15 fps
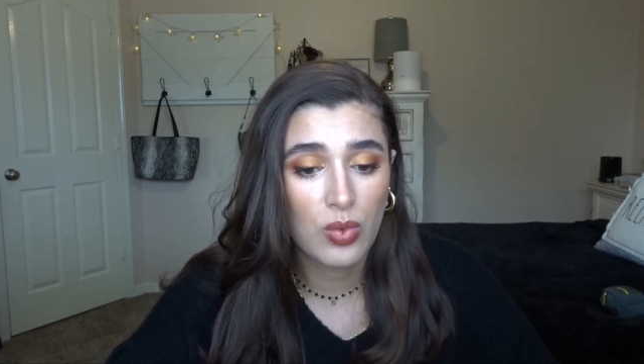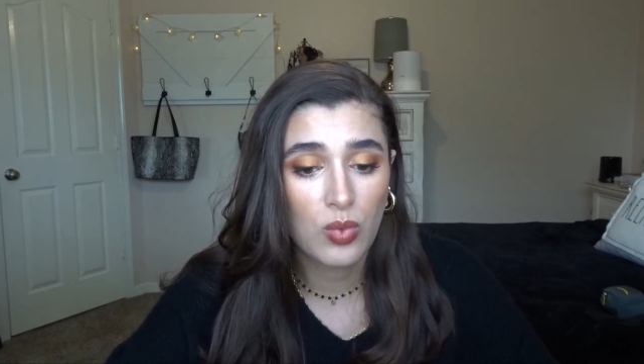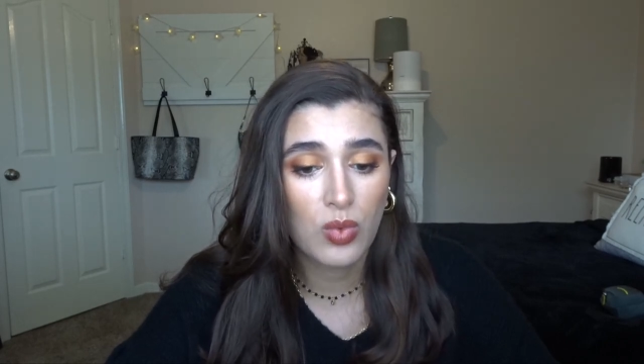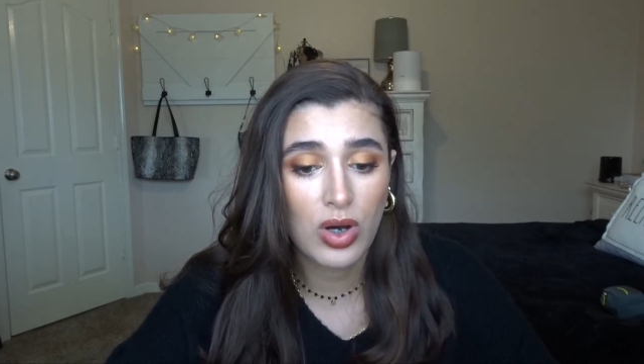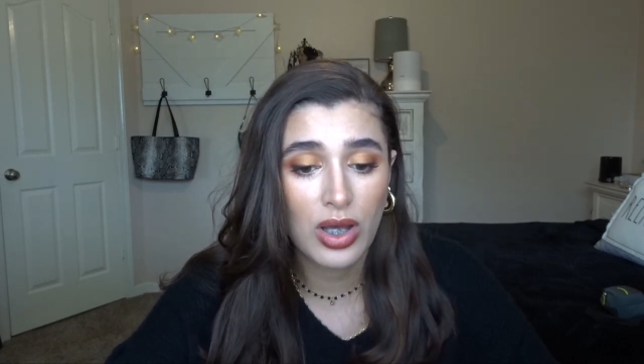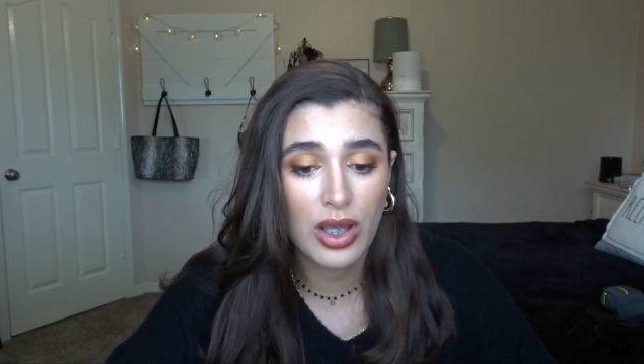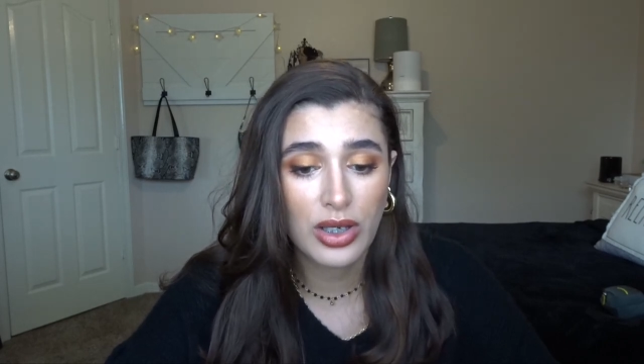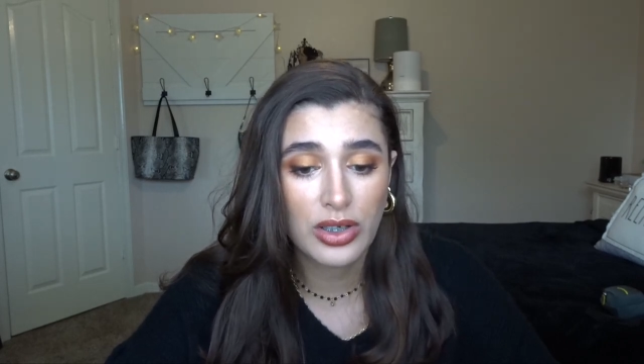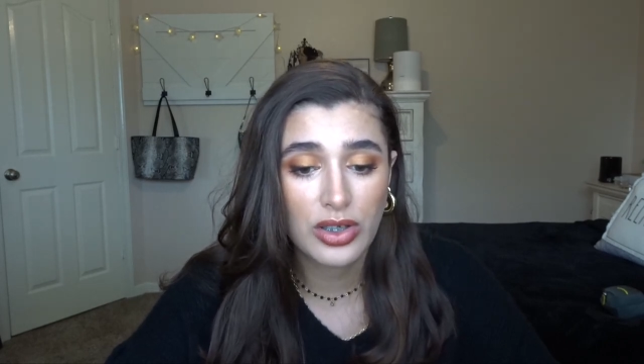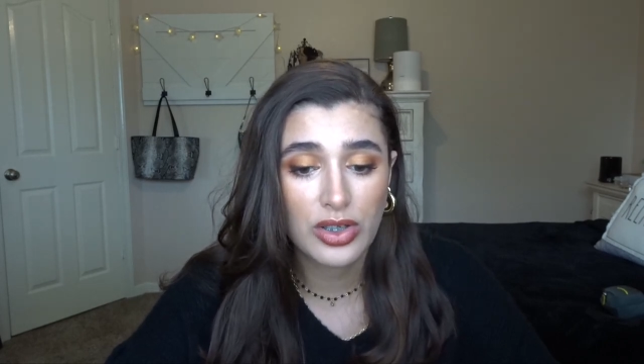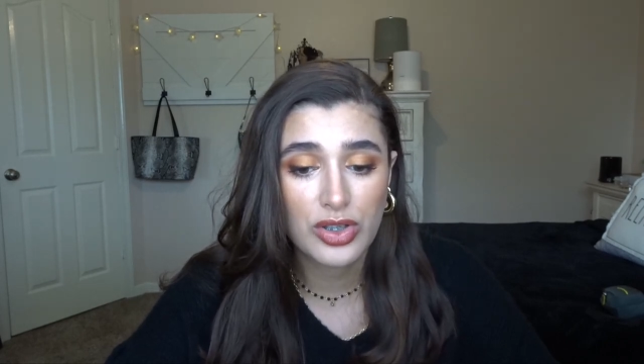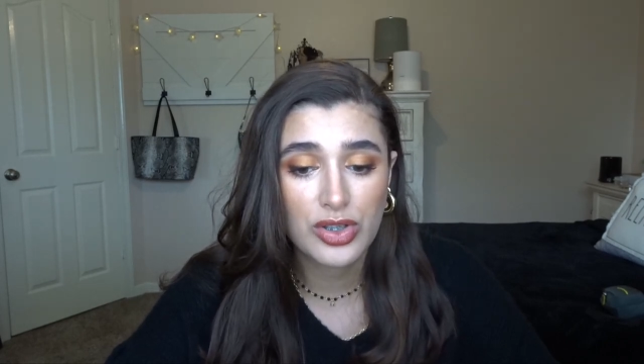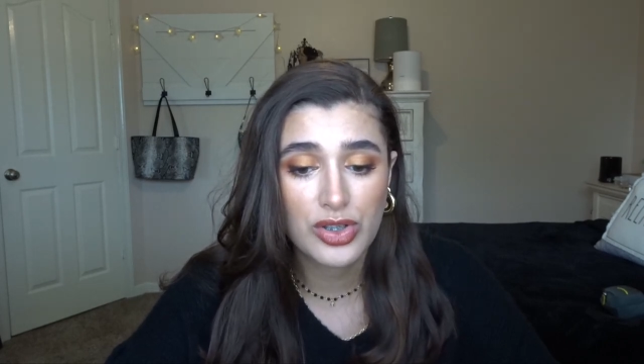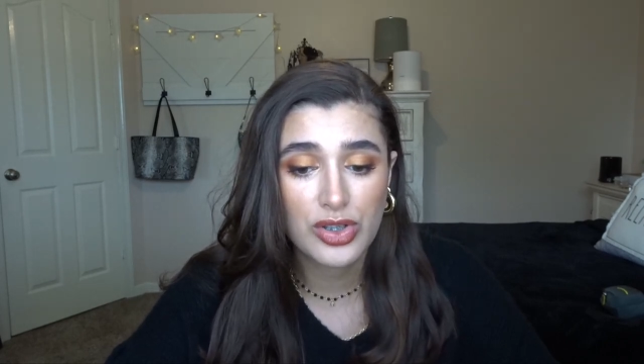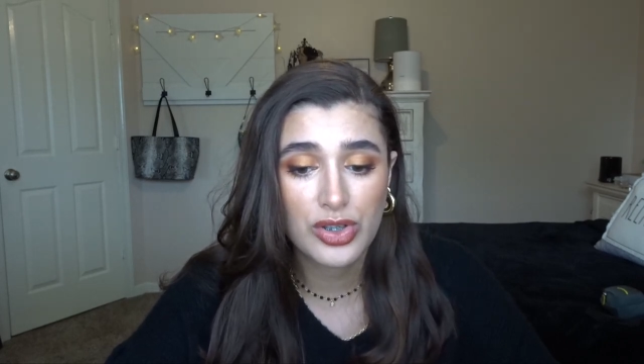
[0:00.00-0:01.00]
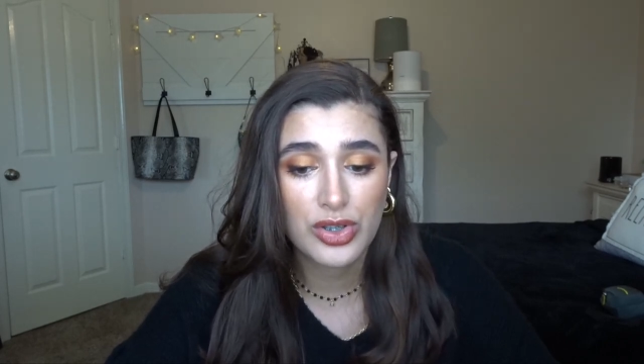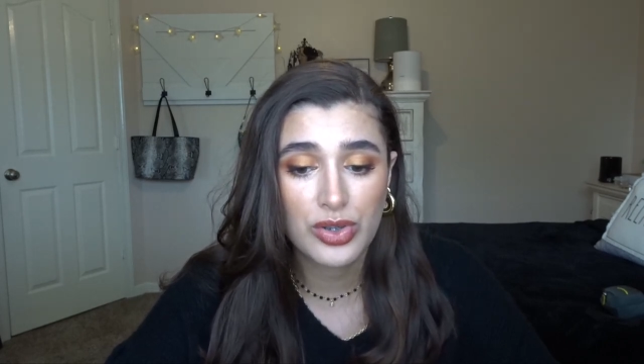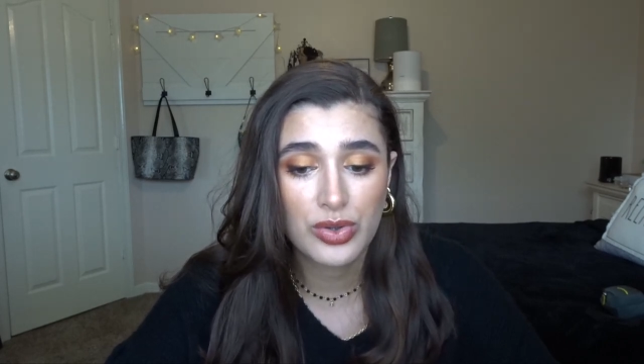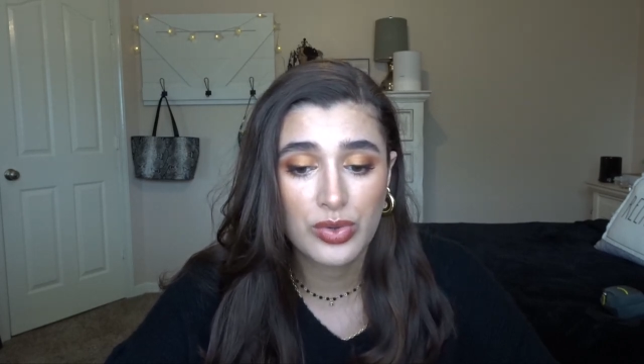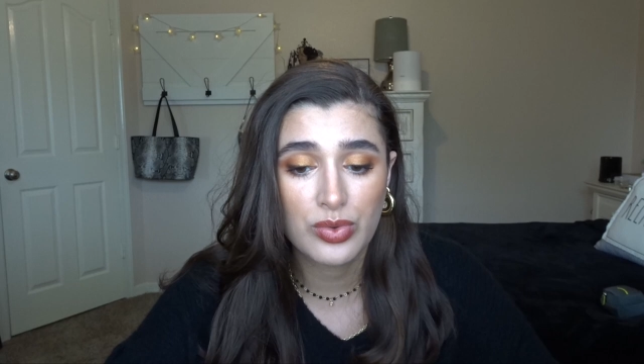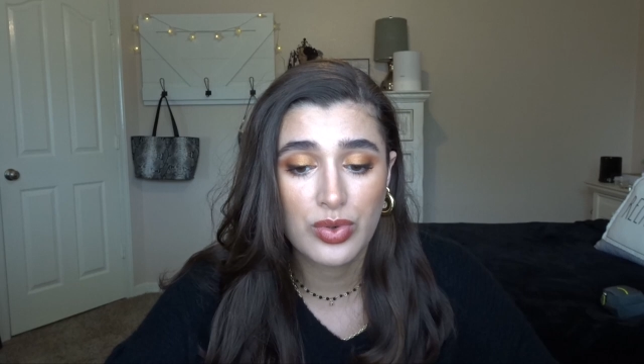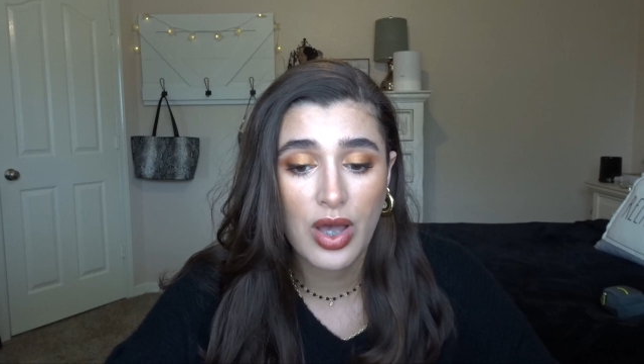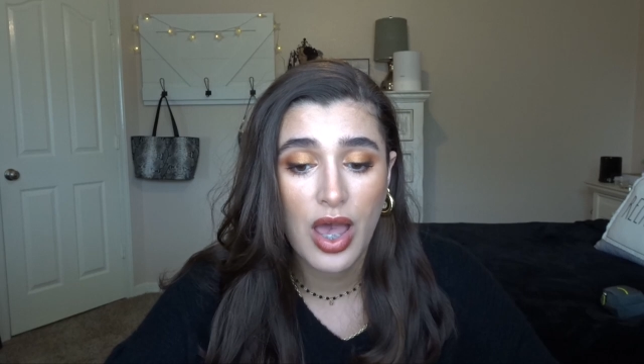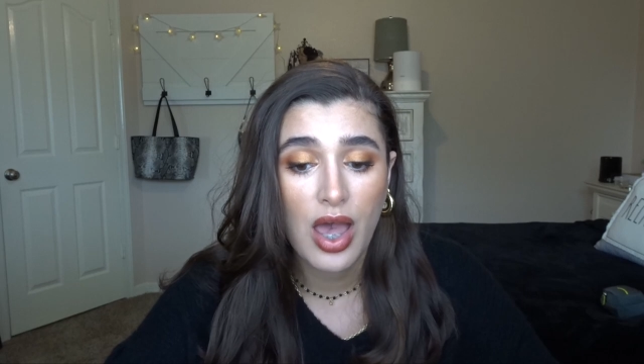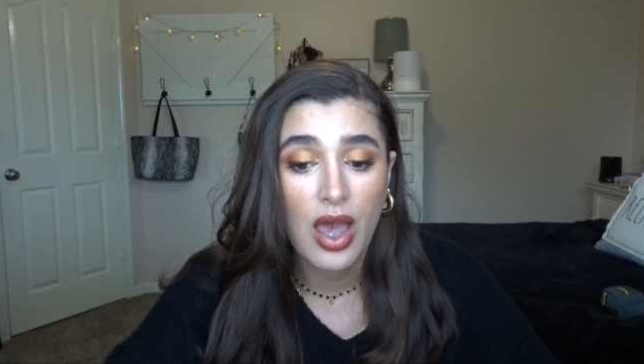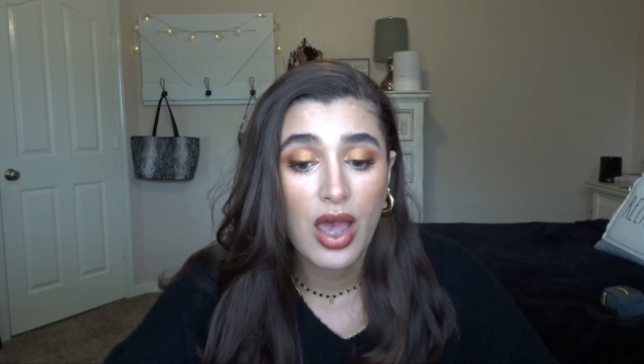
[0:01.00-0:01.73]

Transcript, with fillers: one, two,